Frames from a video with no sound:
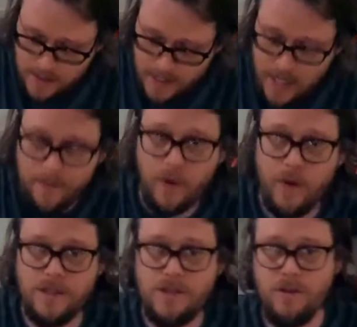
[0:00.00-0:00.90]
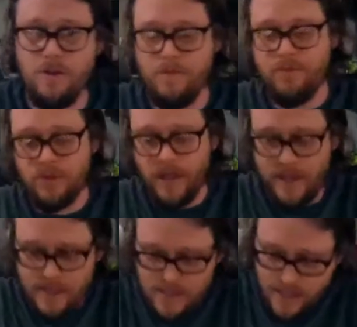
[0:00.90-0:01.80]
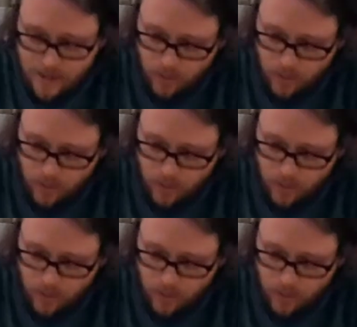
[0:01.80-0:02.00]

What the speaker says: And I'm going to place it